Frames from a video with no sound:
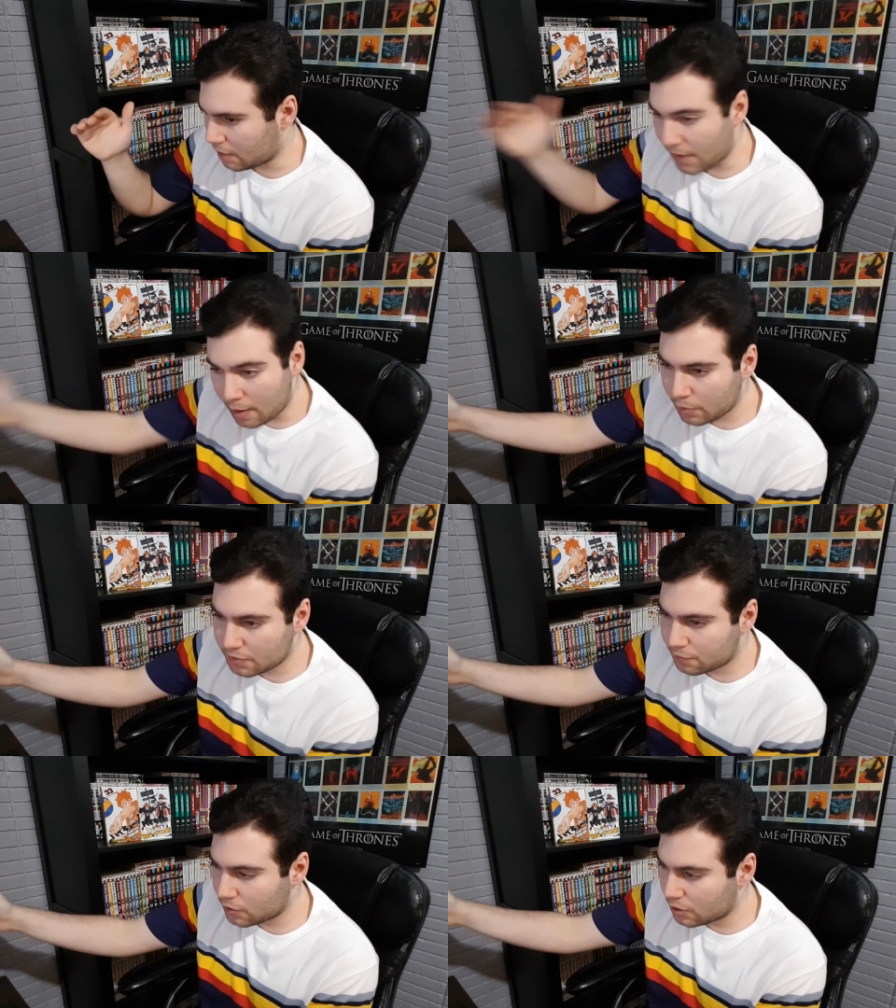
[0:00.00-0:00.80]
if I
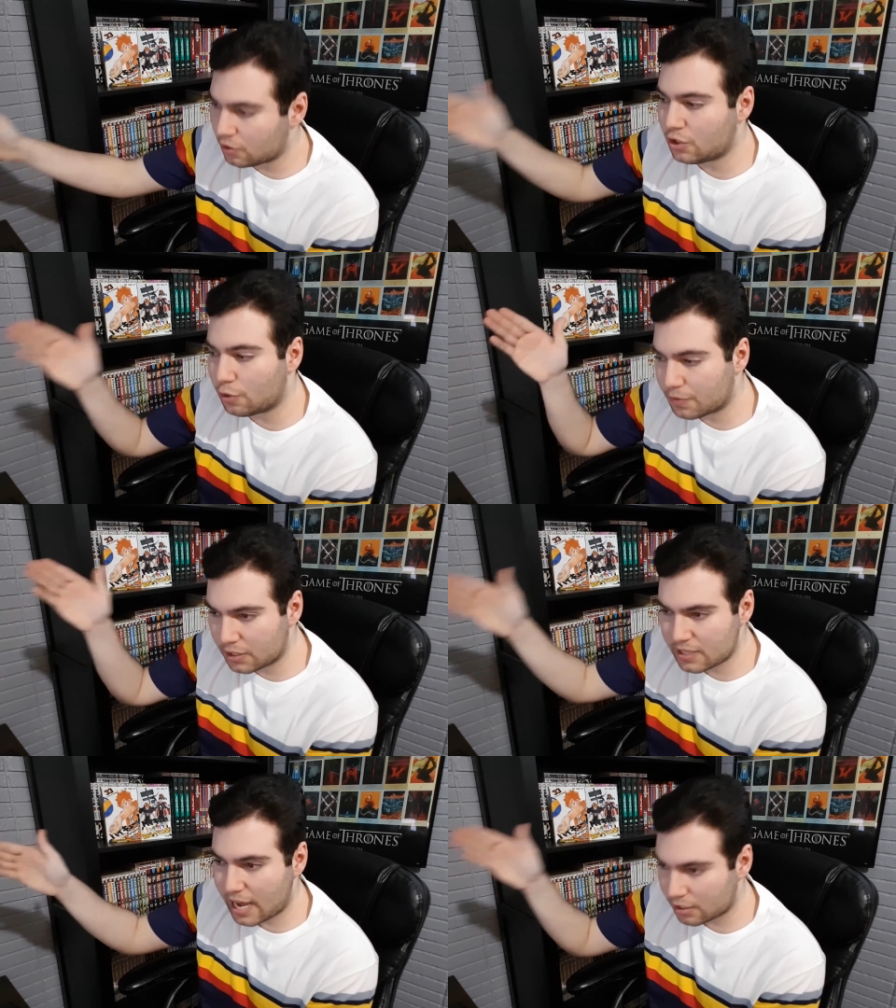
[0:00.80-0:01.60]
went for the, you know for the
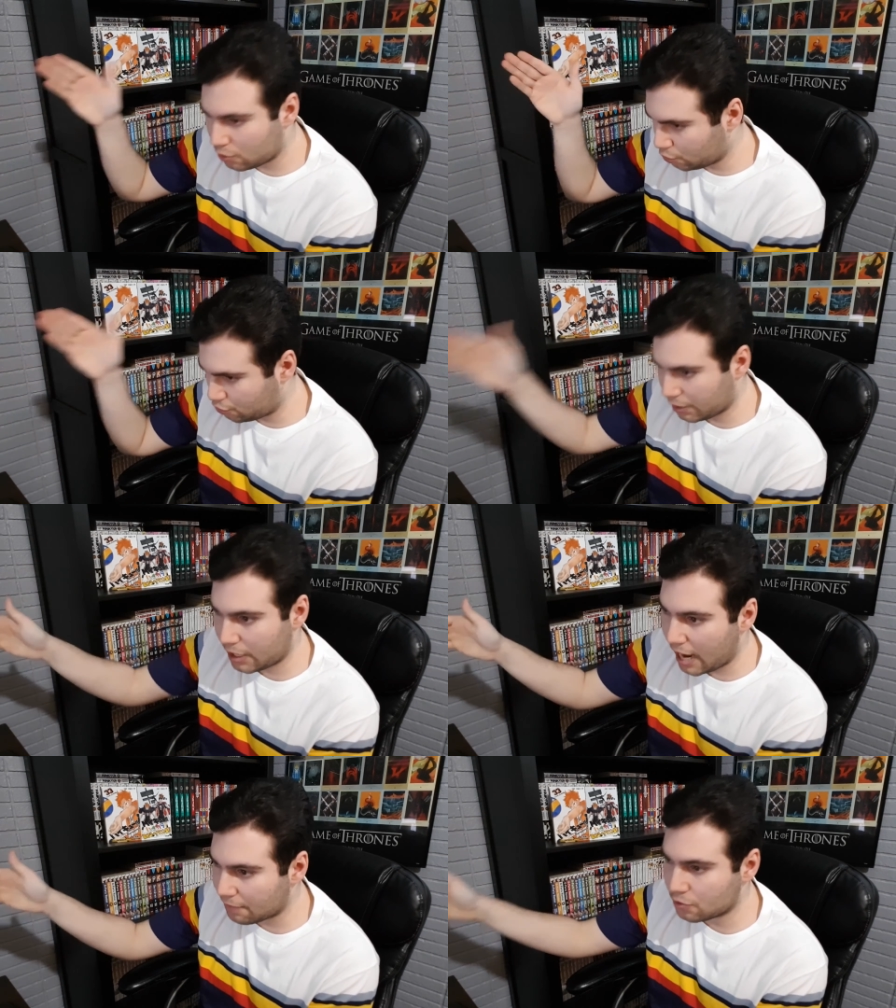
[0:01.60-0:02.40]
attack to go
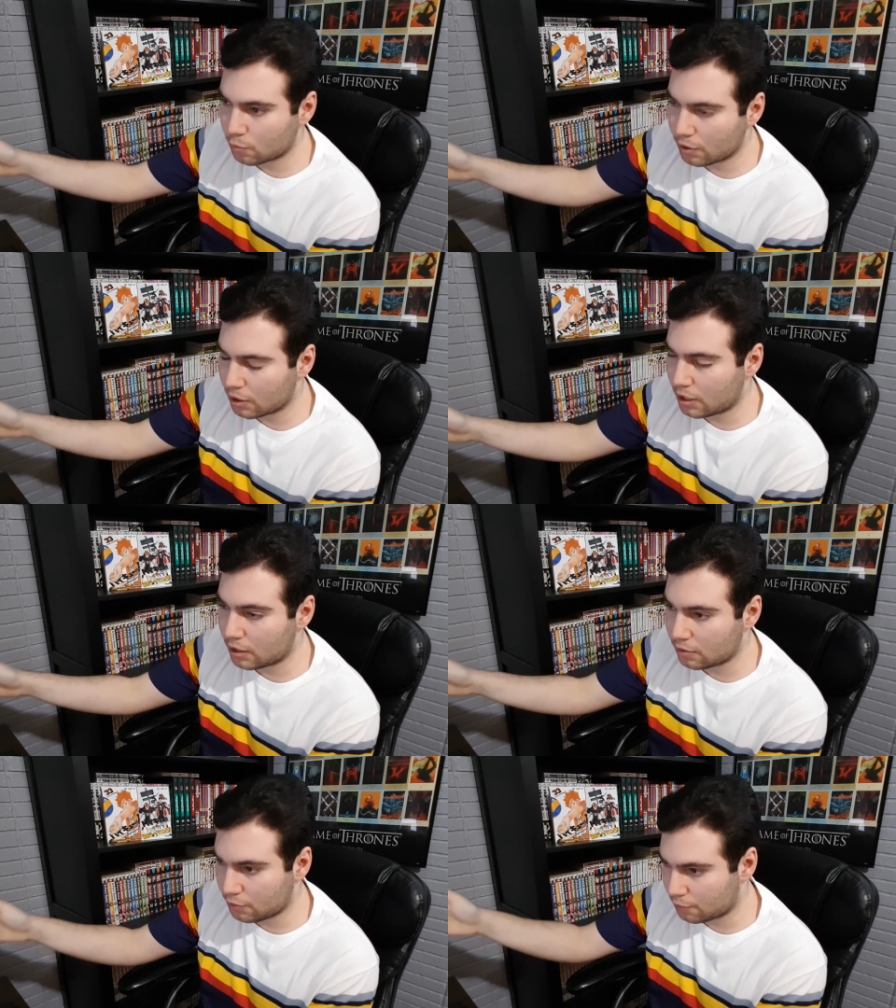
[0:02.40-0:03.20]
straight after we're
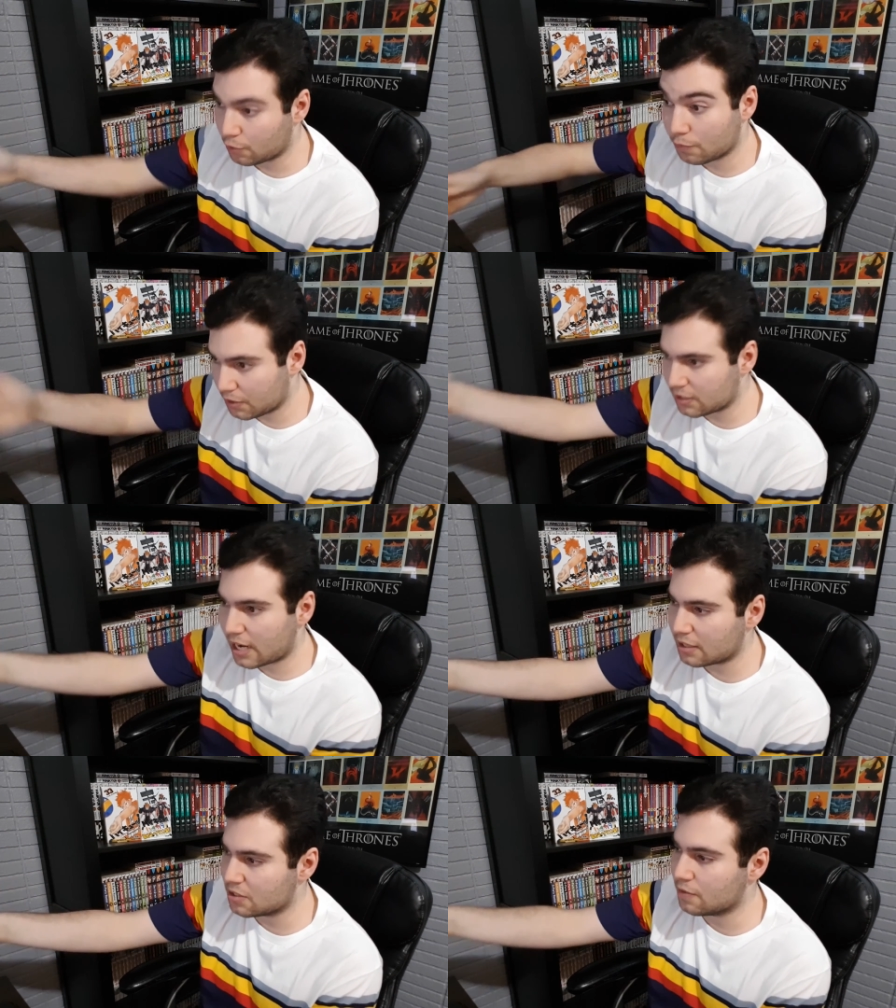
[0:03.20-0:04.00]
uh, you know go for the
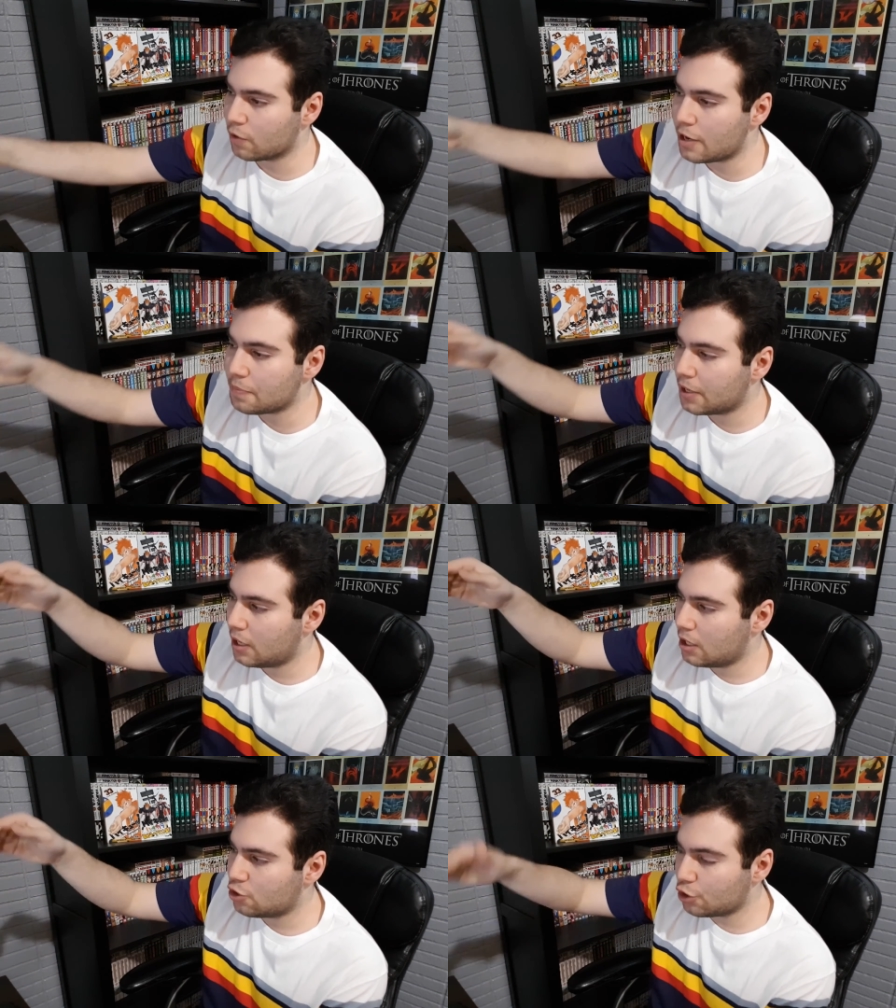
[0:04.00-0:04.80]
attack and stuff, right?
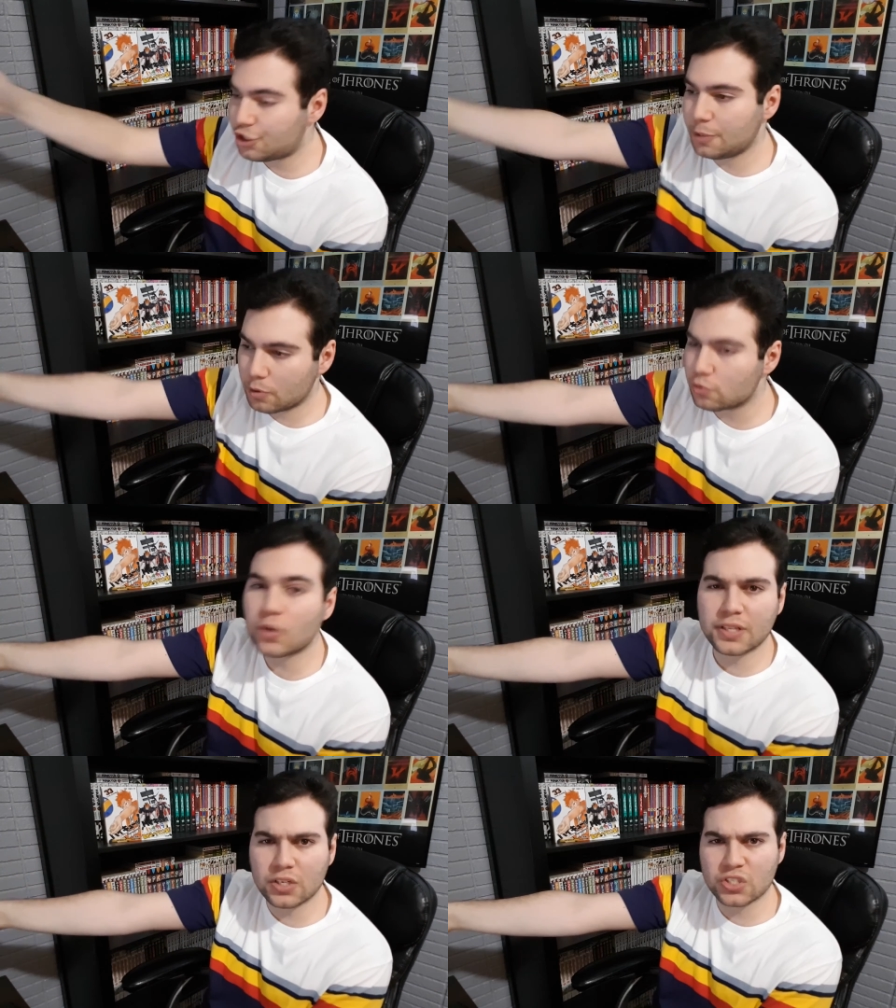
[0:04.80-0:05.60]
Tsukishima was
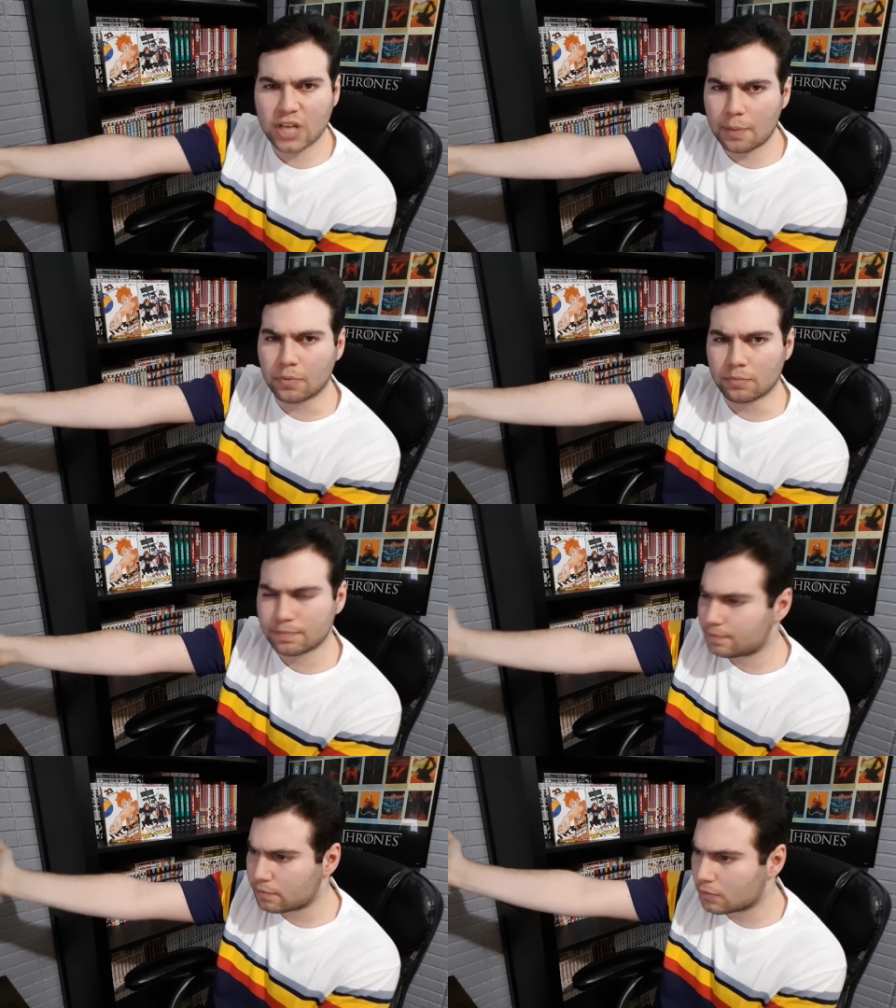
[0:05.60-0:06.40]
right there to stop him.
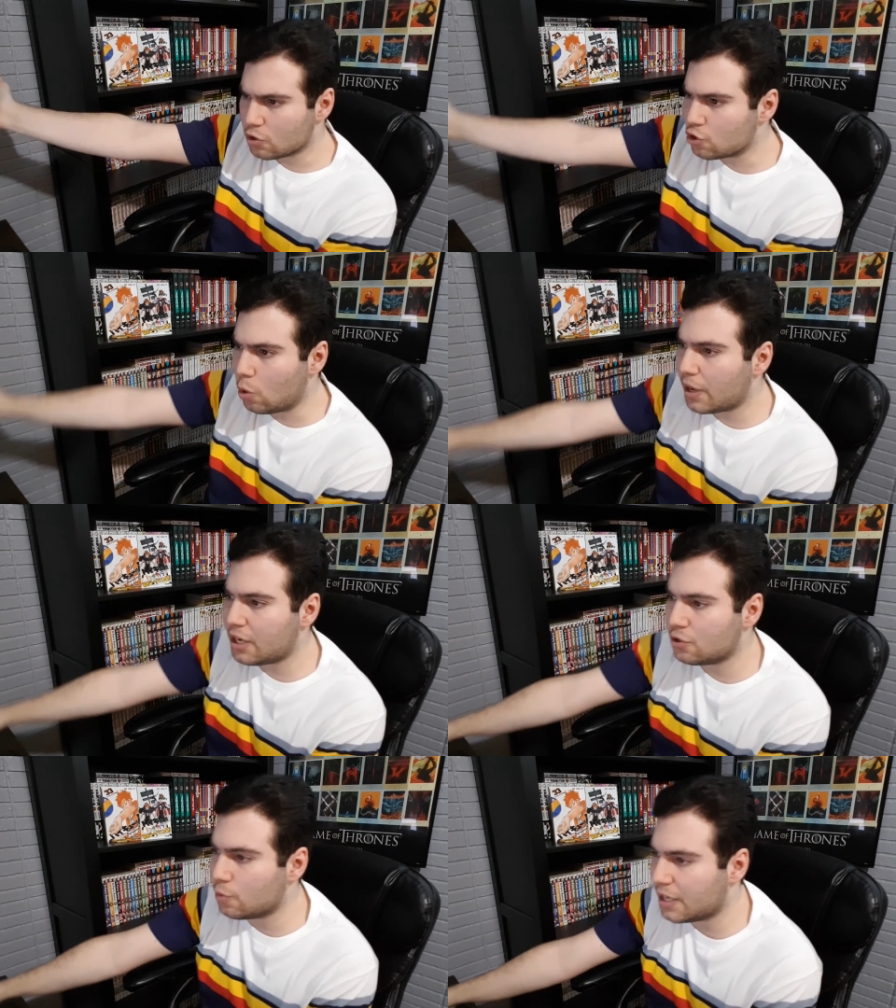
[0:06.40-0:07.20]
There was no way
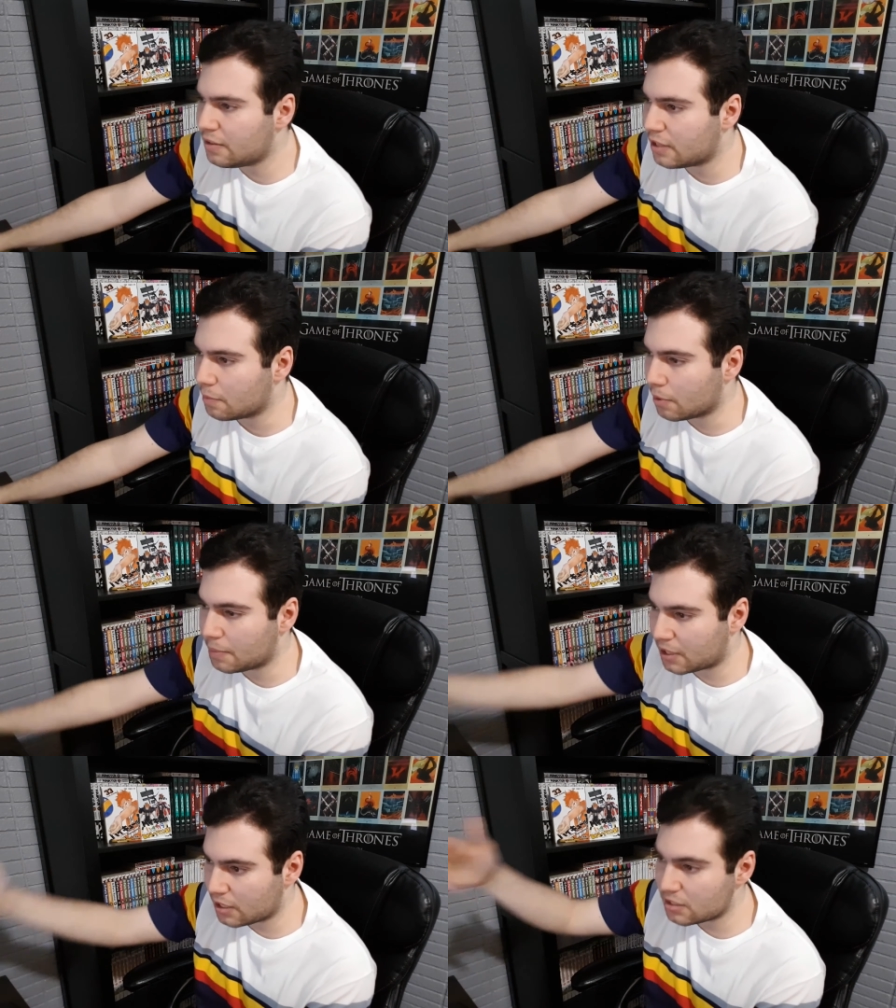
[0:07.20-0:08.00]
he could do anything. But
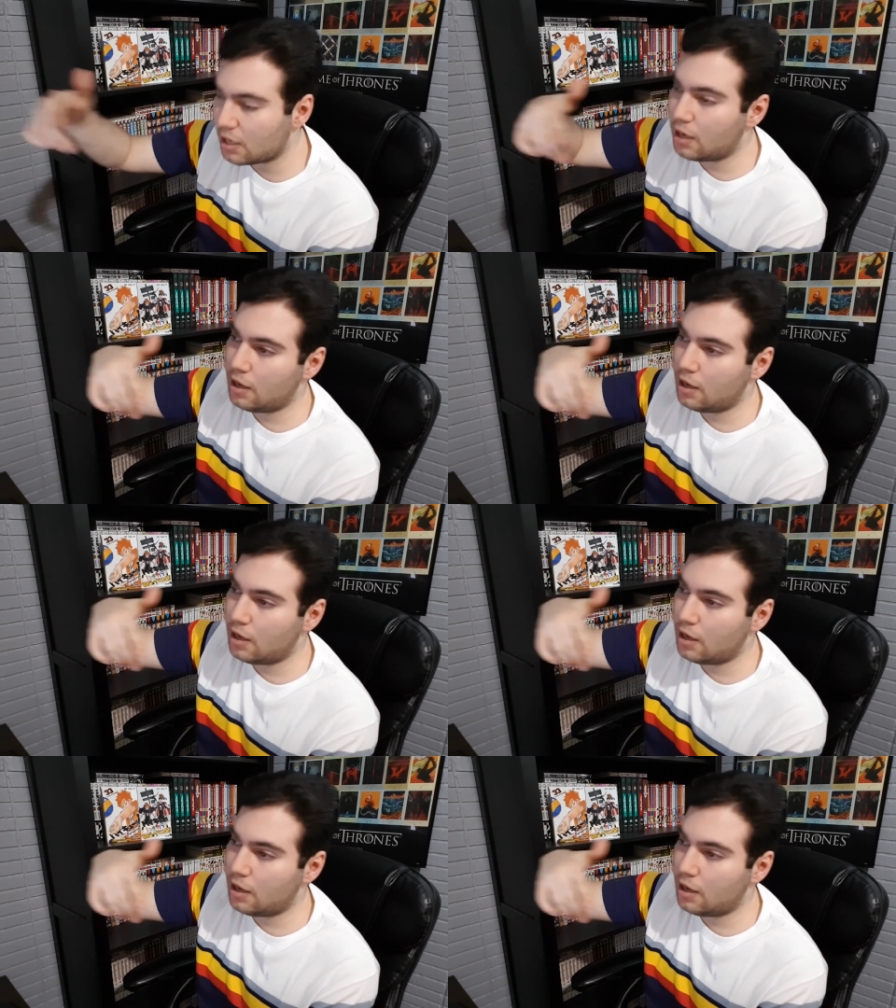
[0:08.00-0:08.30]
because